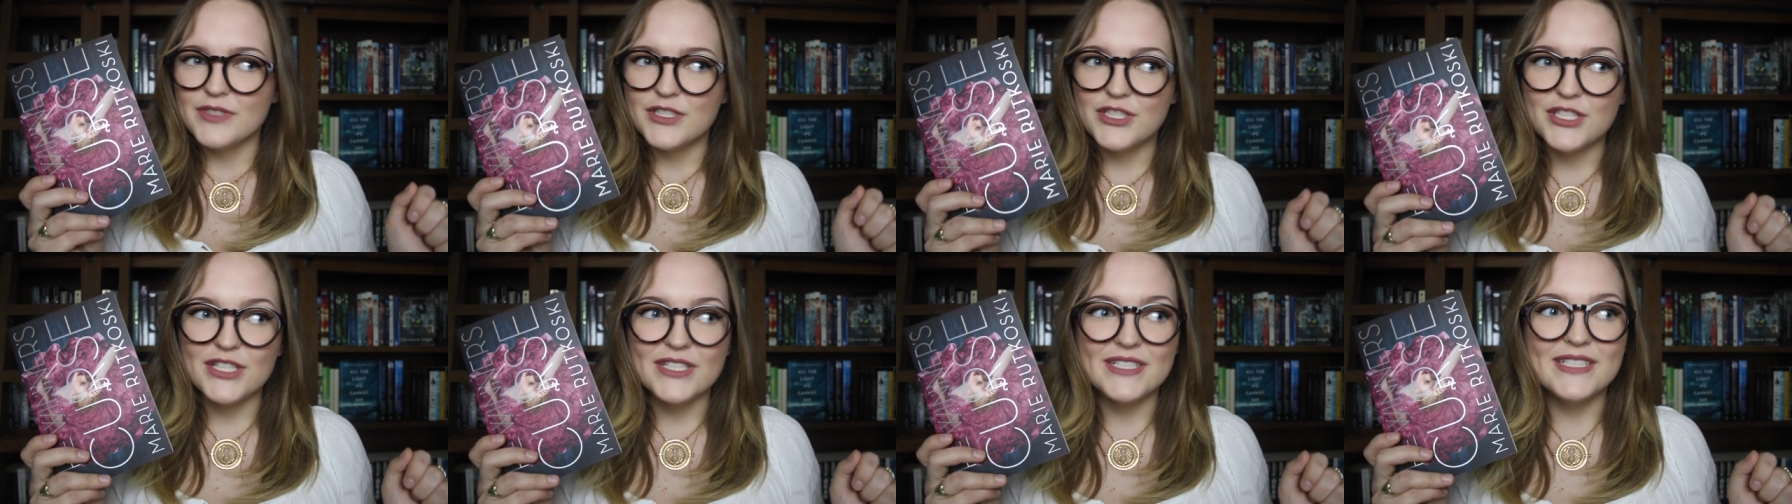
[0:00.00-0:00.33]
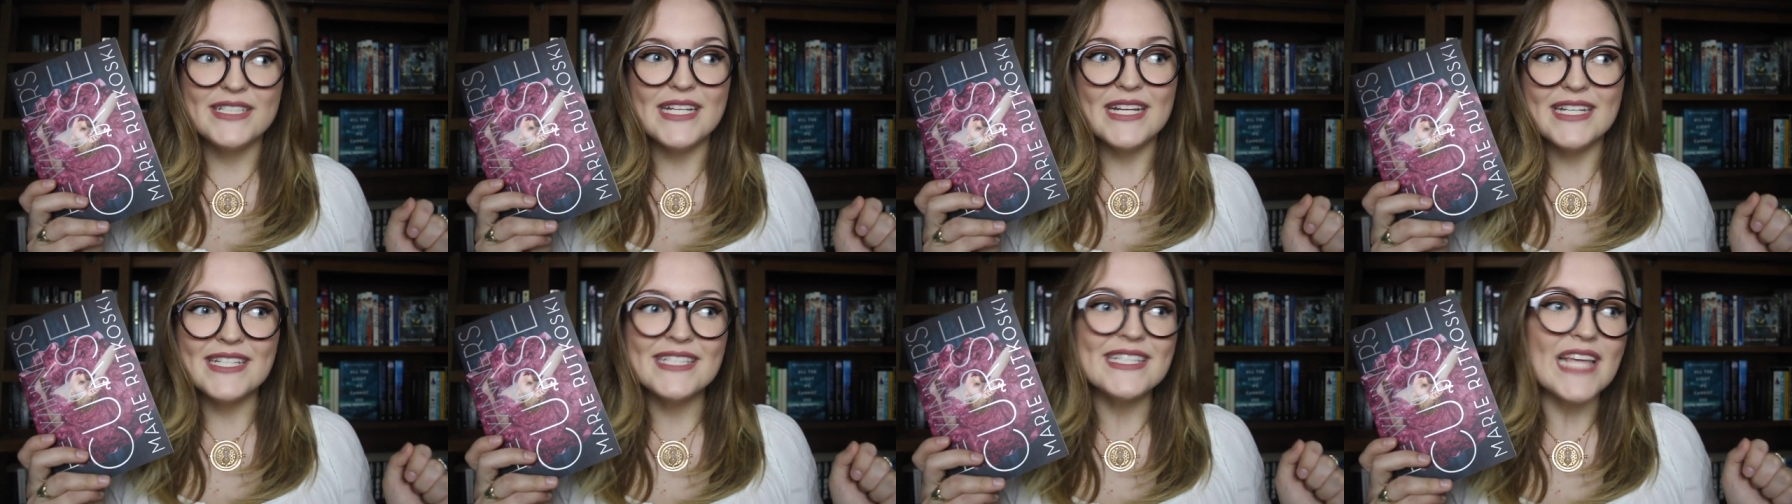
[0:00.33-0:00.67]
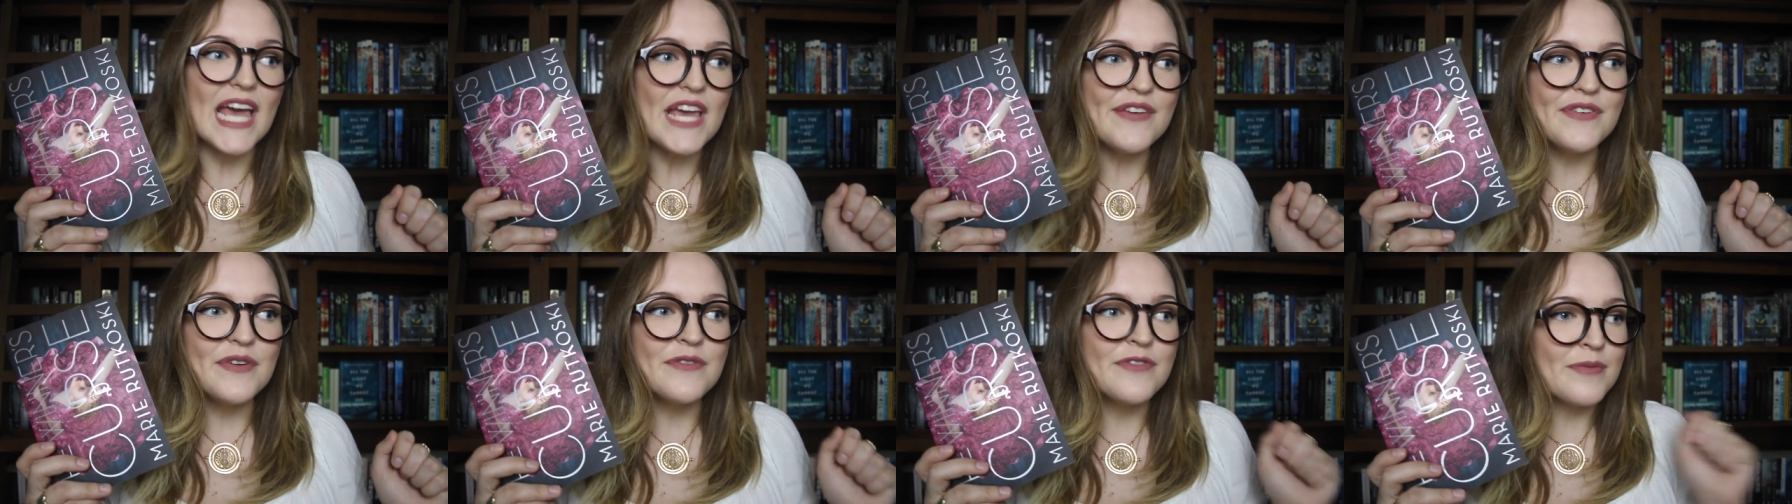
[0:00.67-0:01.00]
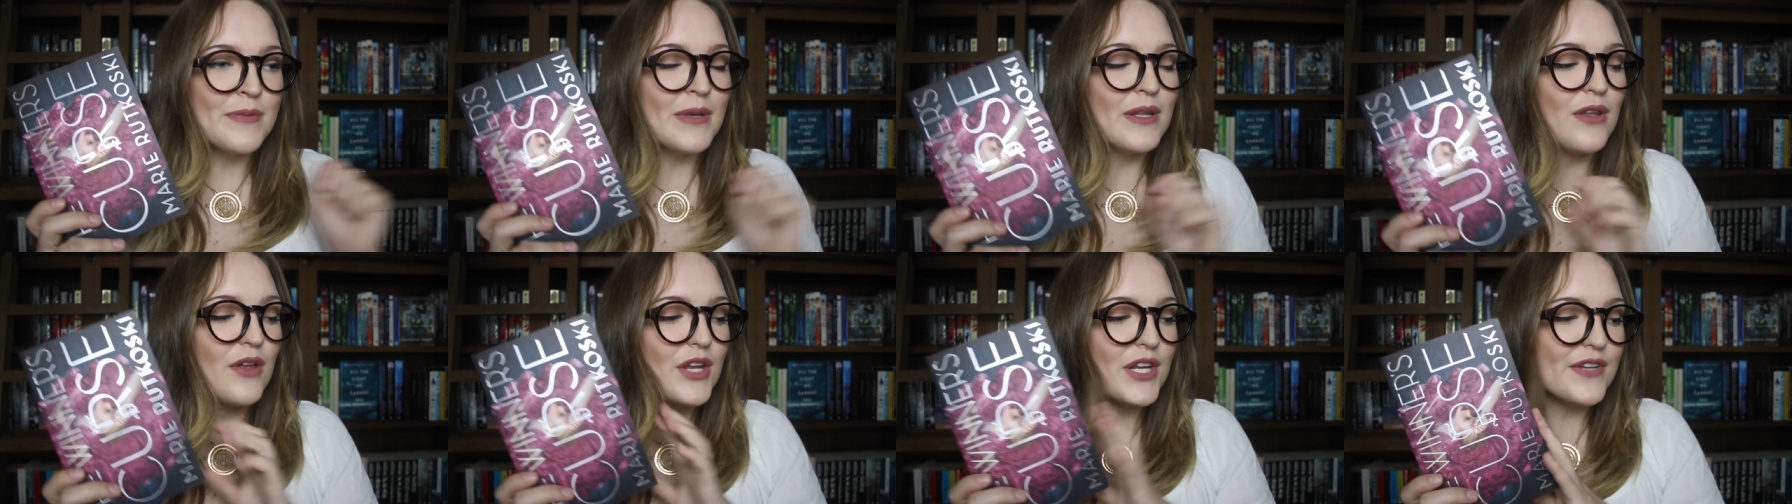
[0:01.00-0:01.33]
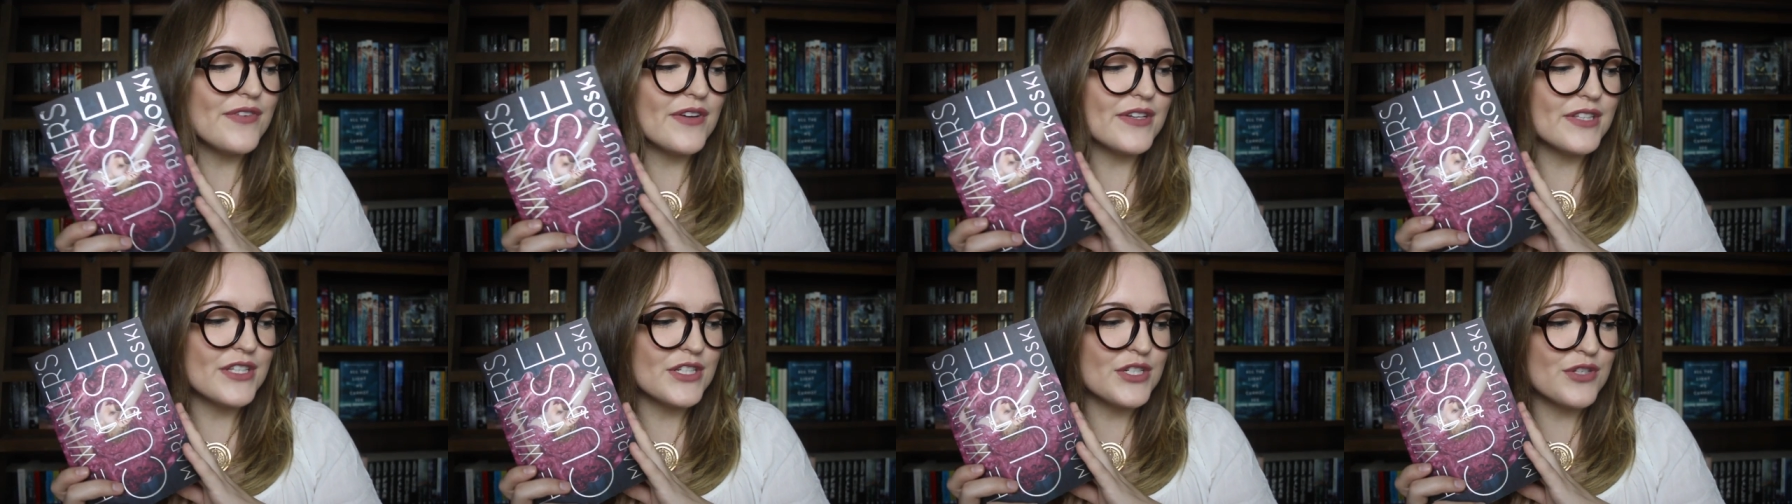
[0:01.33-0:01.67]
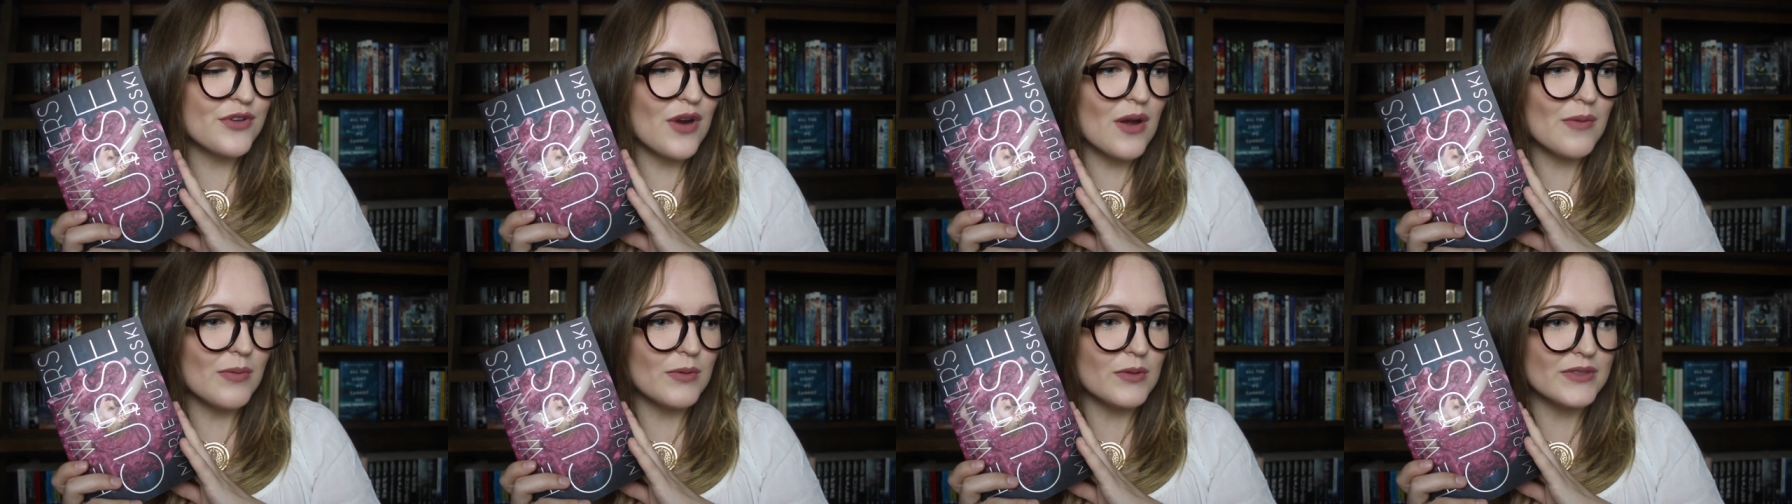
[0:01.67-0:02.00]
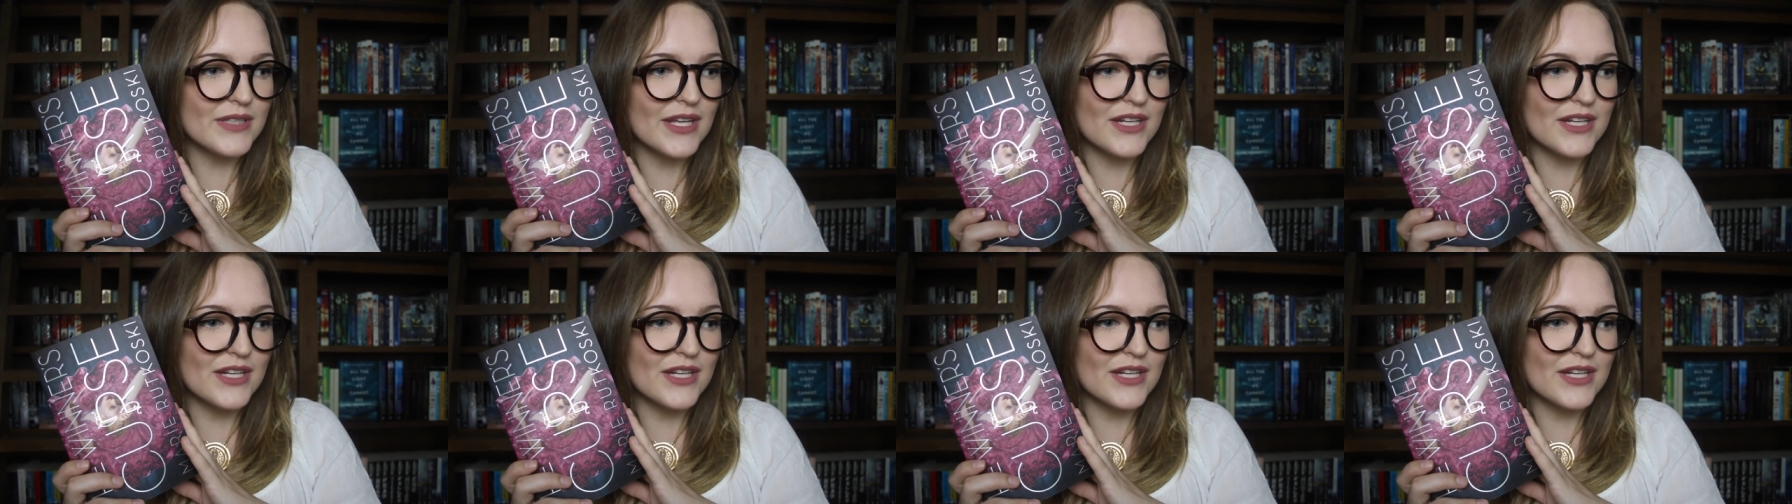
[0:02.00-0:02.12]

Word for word: She did save him from a lot of other trouble